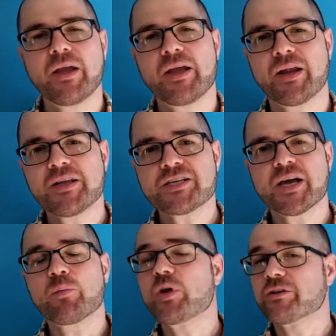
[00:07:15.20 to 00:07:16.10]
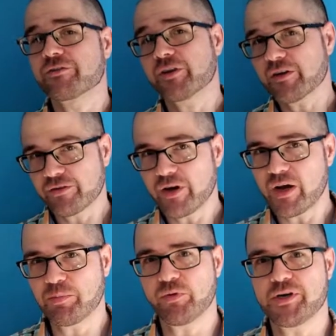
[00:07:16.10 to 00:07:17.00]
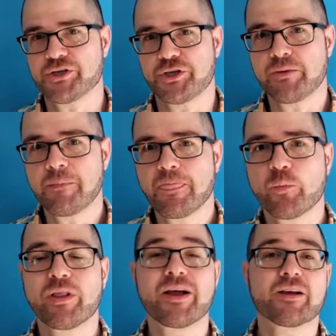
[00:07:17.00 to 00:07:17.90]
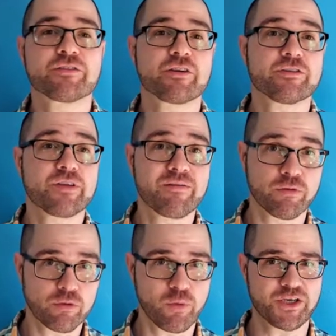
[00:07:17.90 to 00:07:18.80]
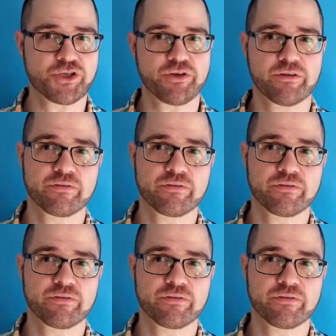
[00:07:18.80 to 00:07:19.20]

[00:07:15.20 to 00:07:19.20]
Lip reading: Anytime we discuss an operation, we'll ask several questions.